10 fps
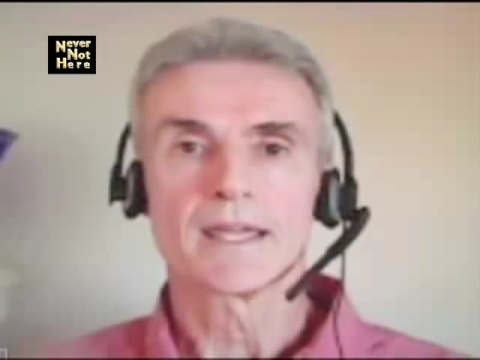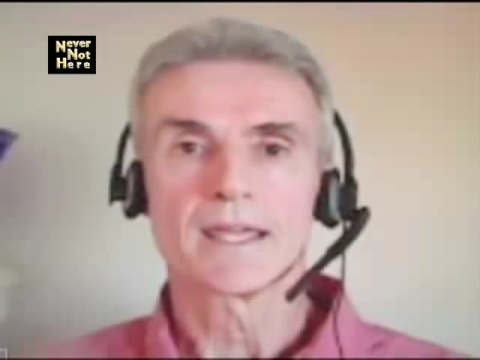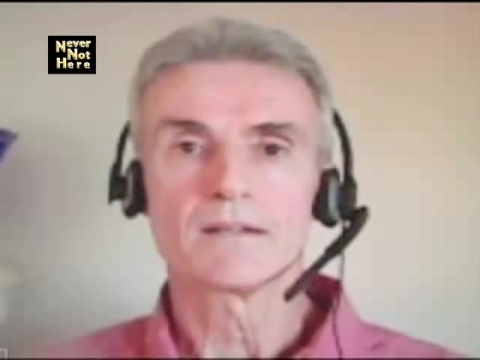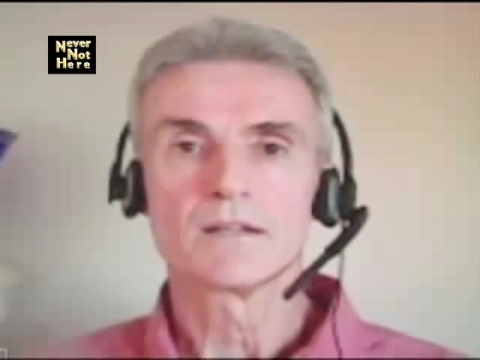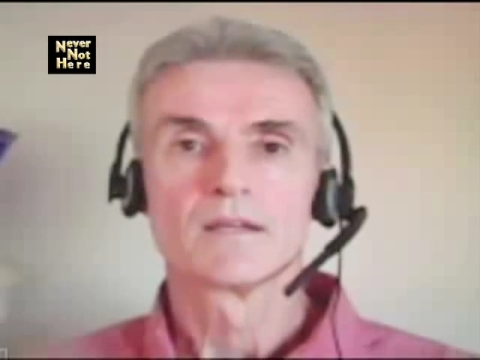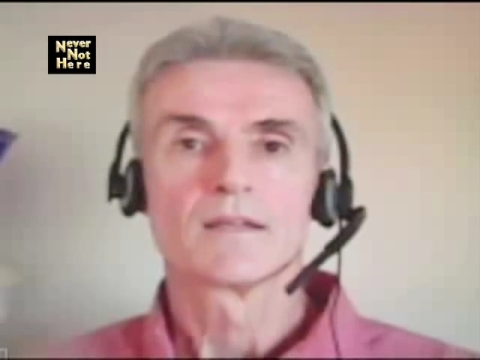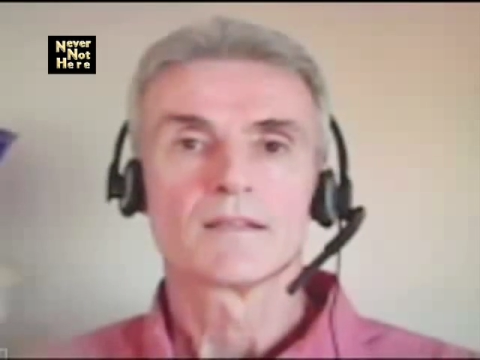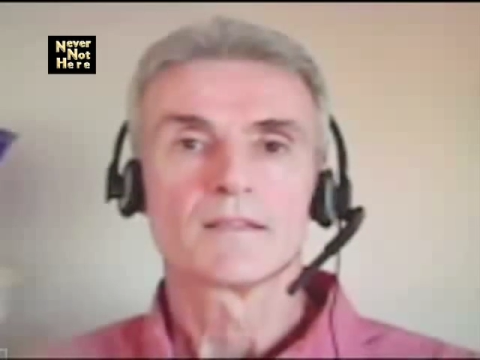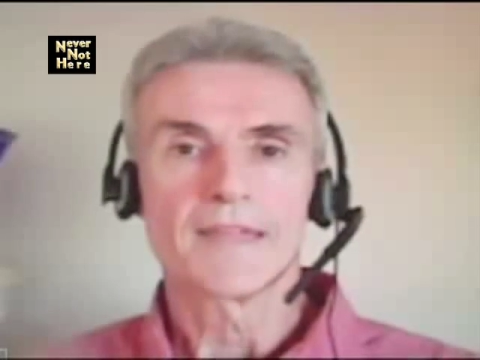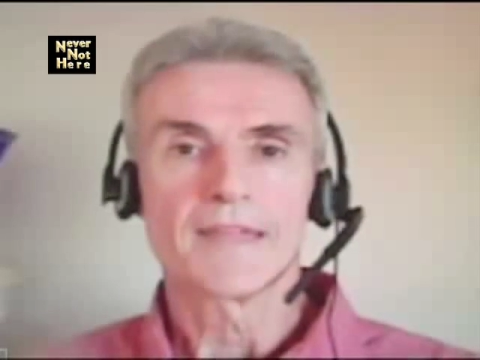And
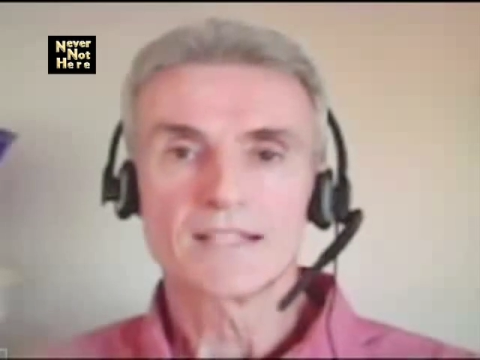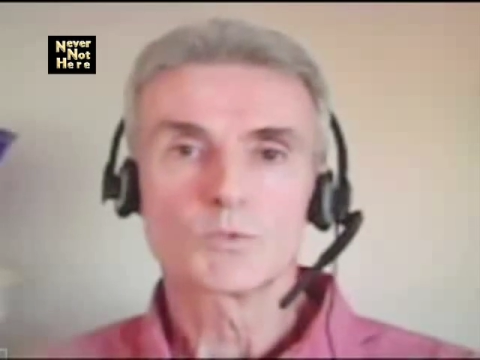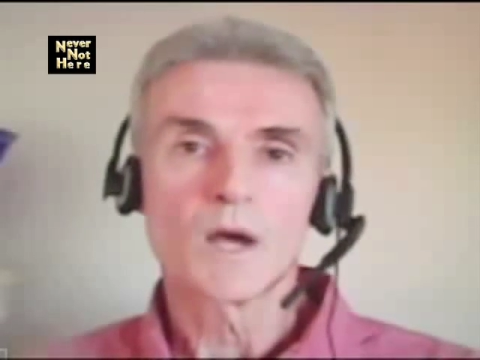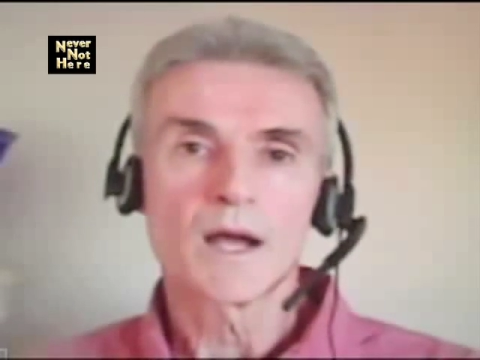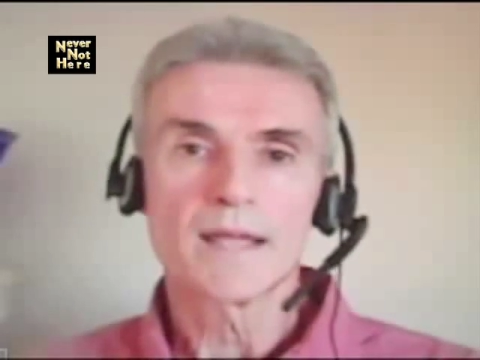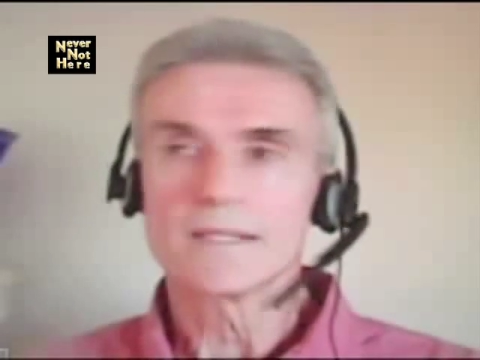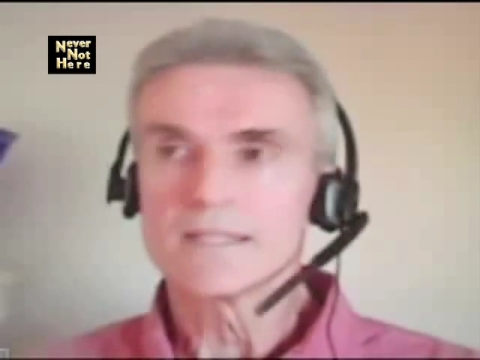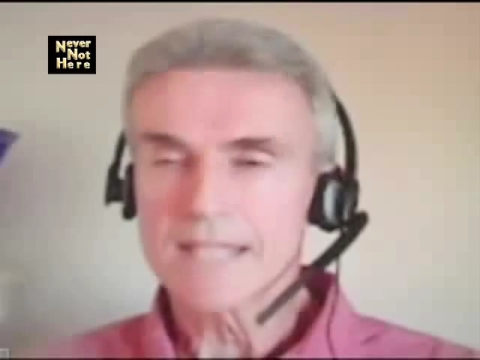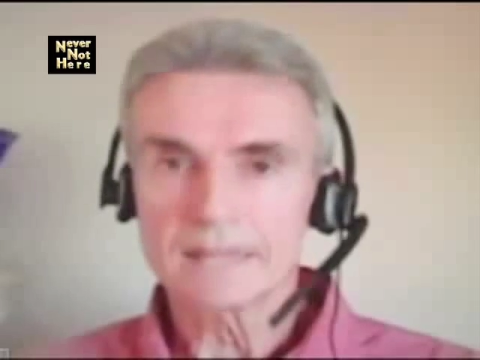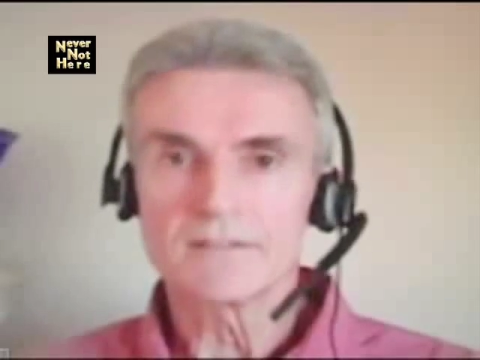that's why,
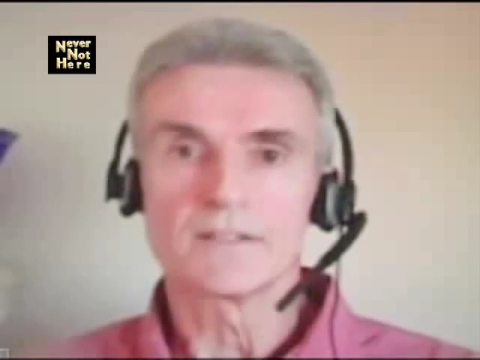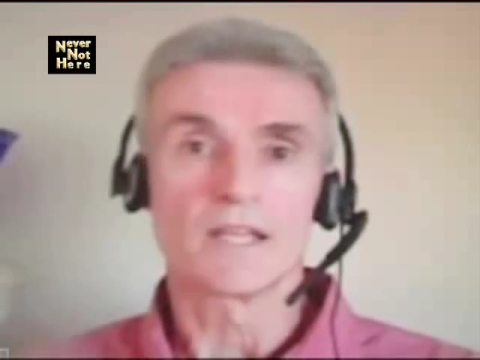and yet,